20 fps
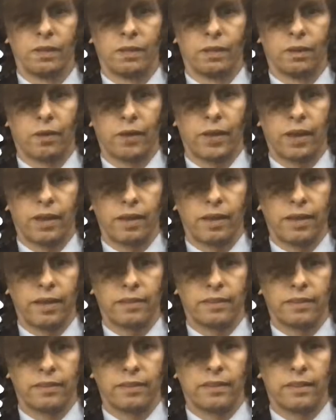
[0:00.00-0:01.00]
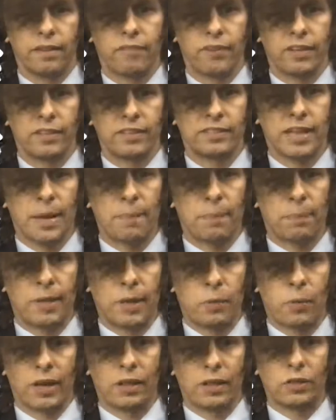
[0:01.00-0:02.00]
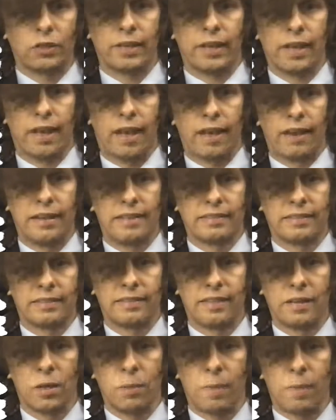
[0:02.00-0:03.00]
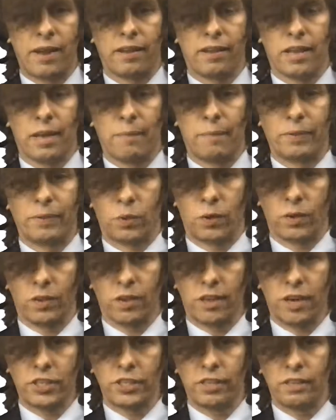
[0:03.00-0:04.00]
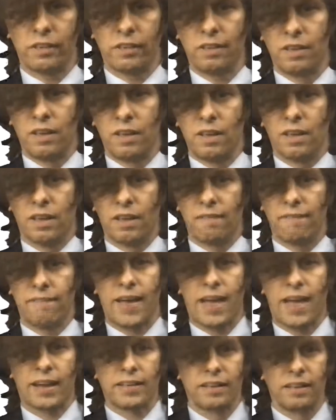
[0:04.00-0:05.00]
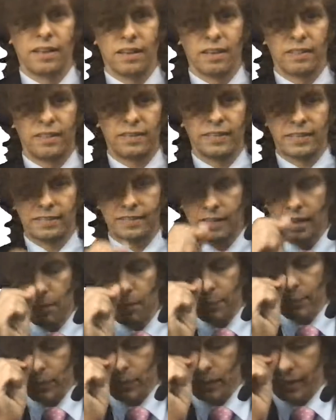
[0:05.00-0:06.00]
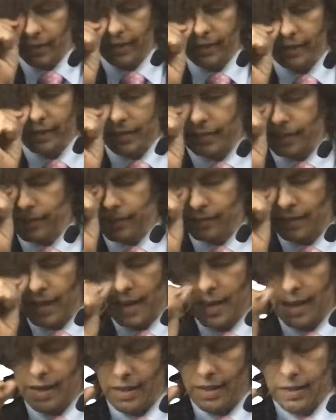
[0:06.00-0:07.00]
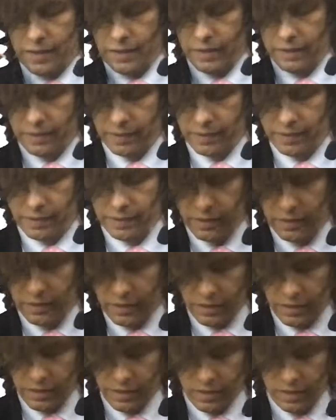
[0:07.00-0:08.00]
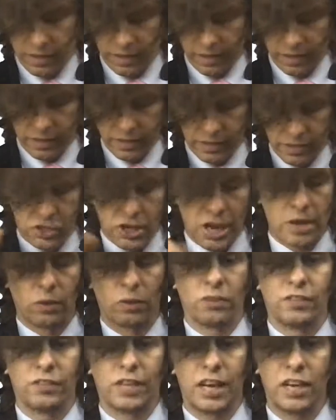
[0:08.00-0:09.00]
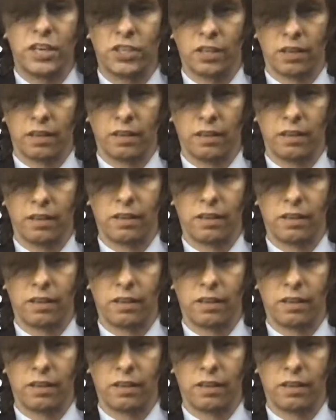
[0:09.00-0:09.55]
Okay, and the example I want to look at is the single-minded combinatorial auction. In fact, this example is a generalization